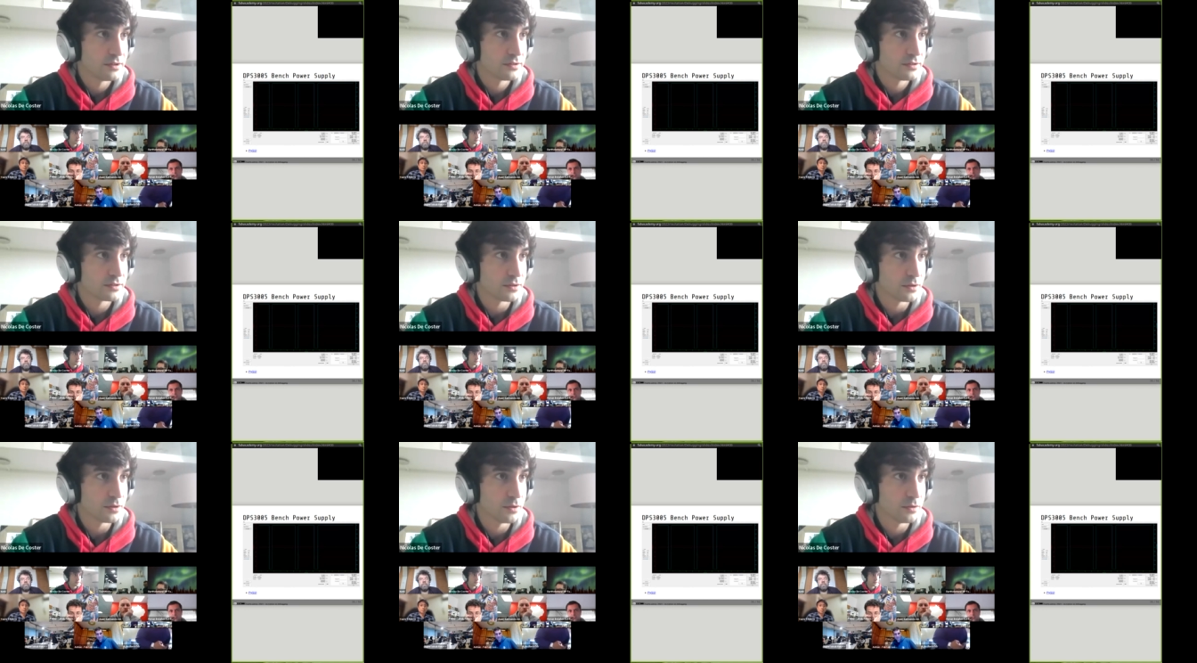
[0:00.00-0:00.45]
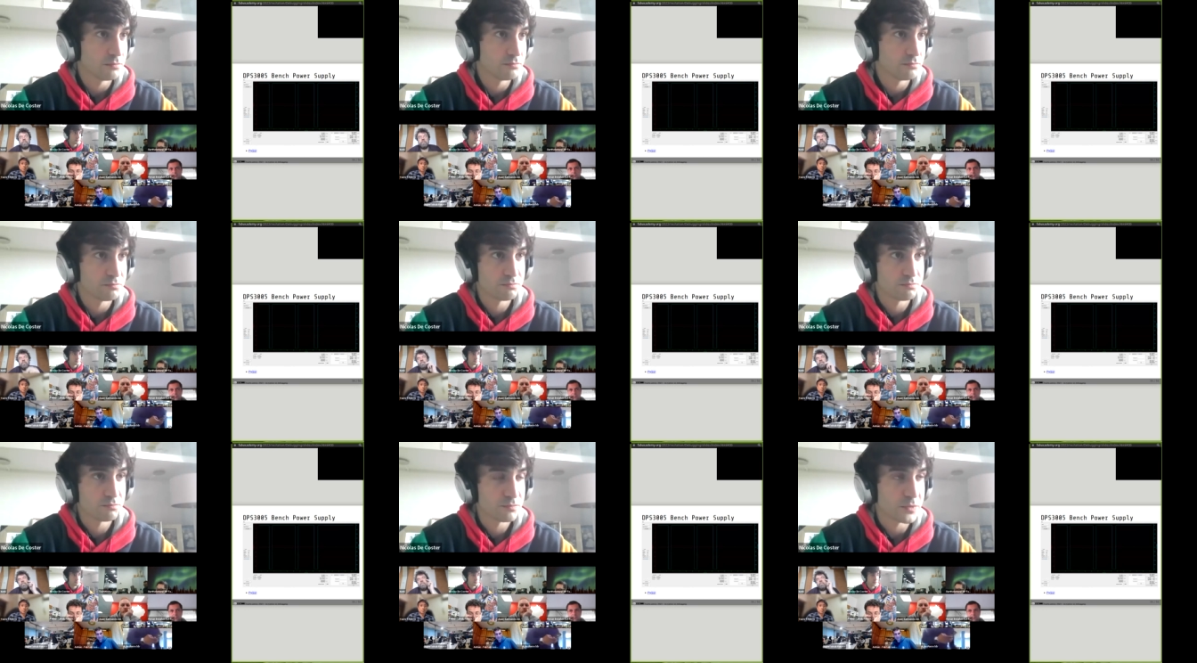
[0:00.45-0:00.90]

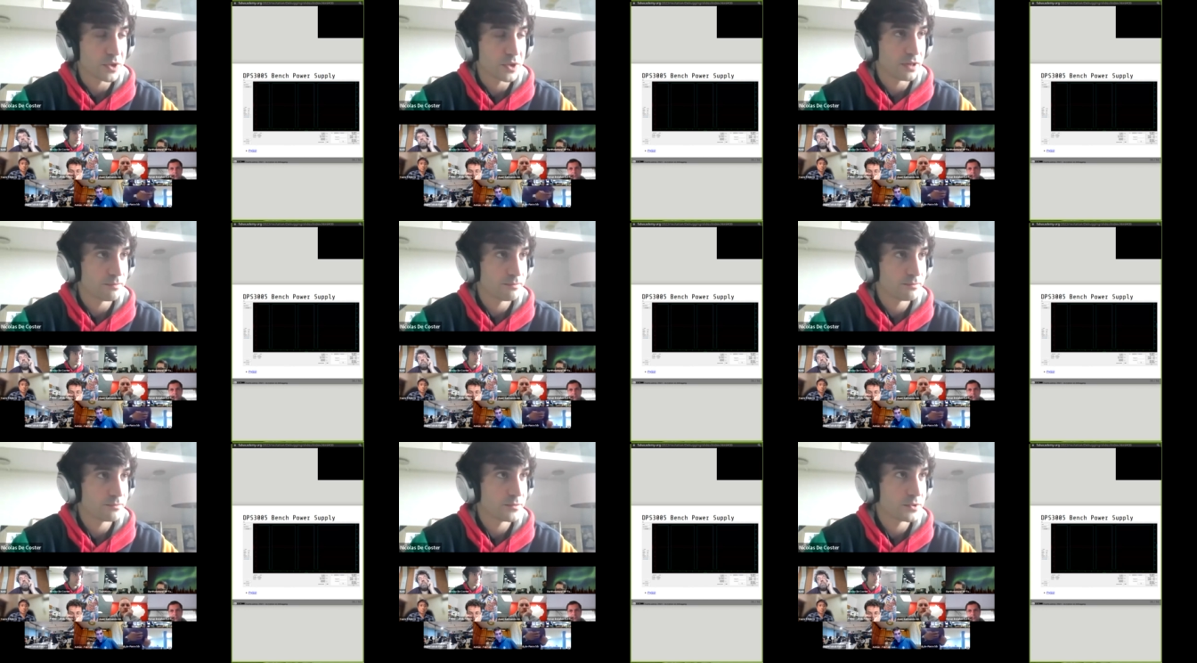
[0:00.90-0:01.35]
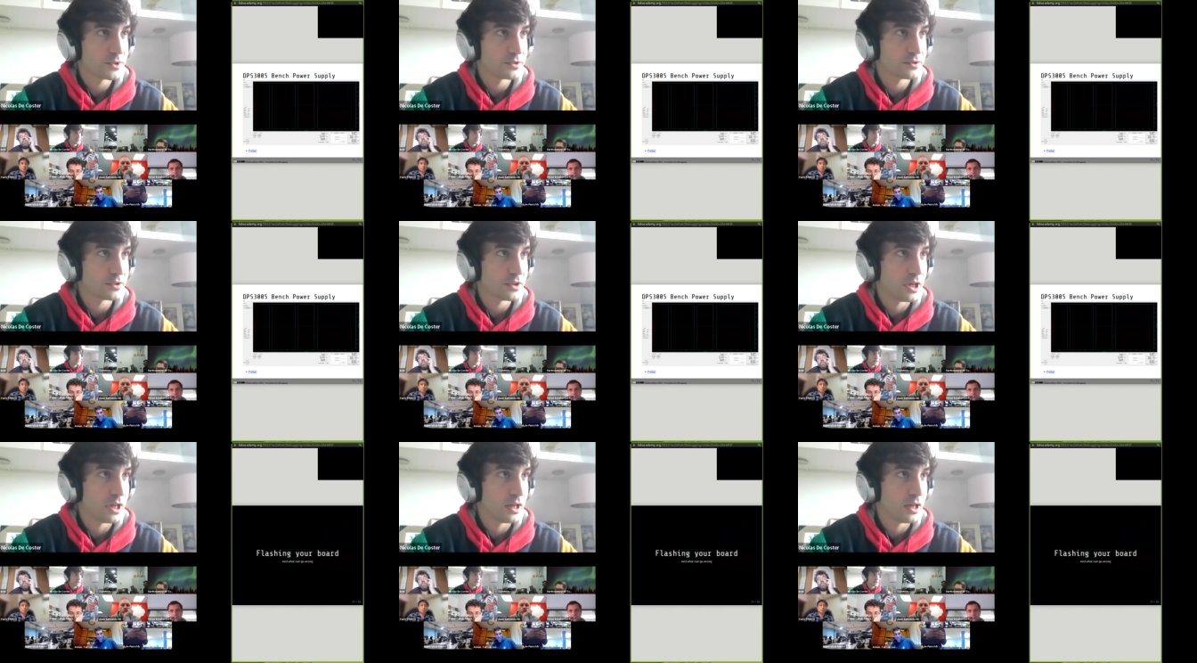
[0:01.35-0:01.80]
So yeah,
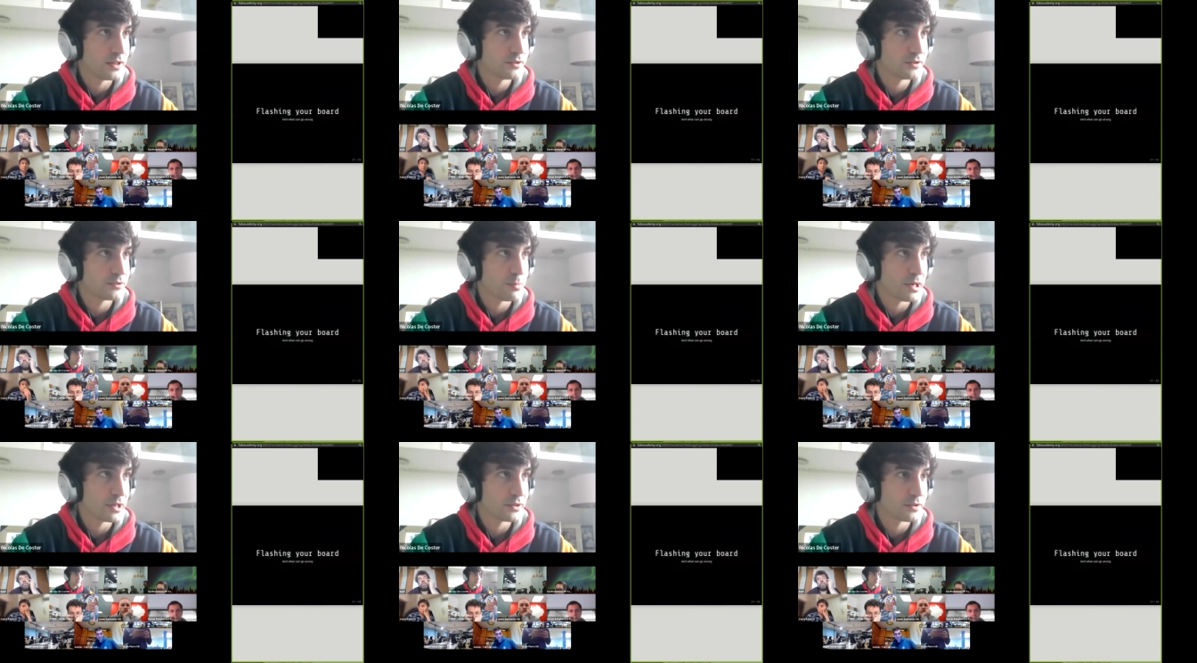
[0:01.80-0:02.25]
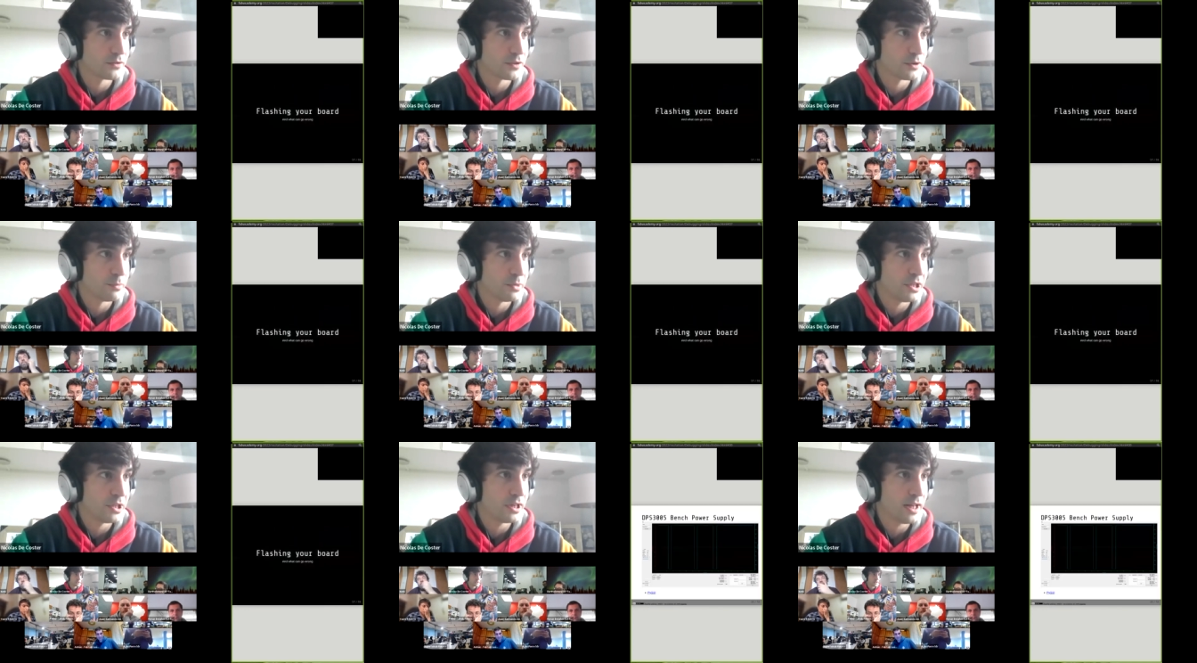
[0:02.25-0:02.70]
it's part of
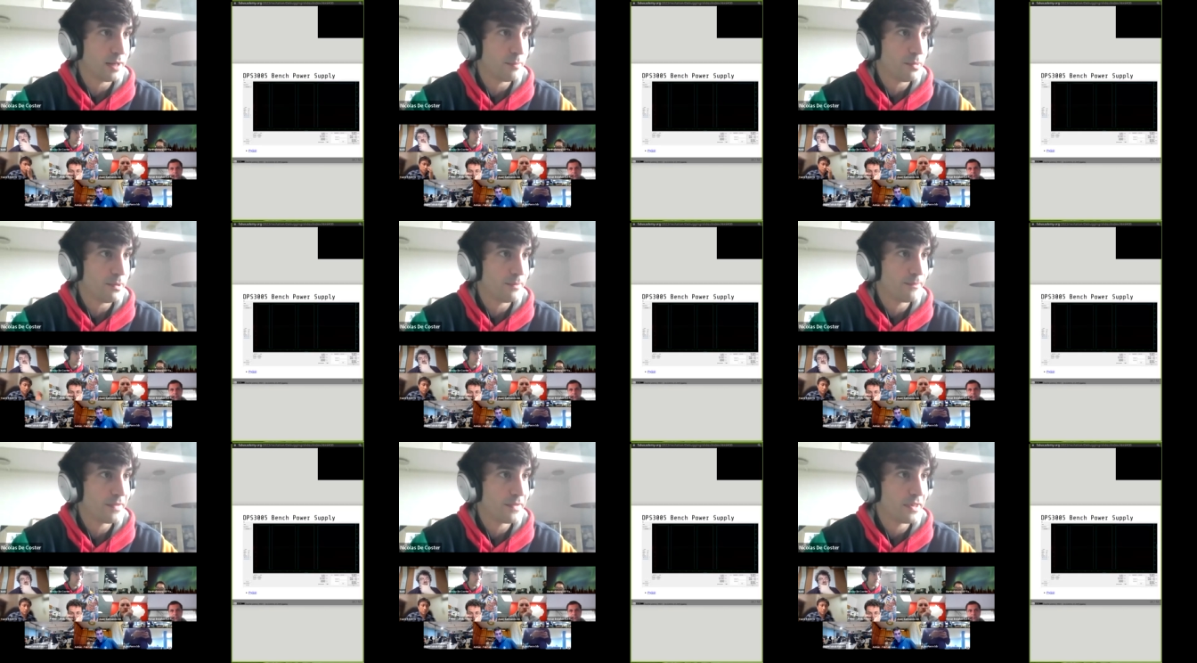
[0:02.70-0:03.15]
your mini lab.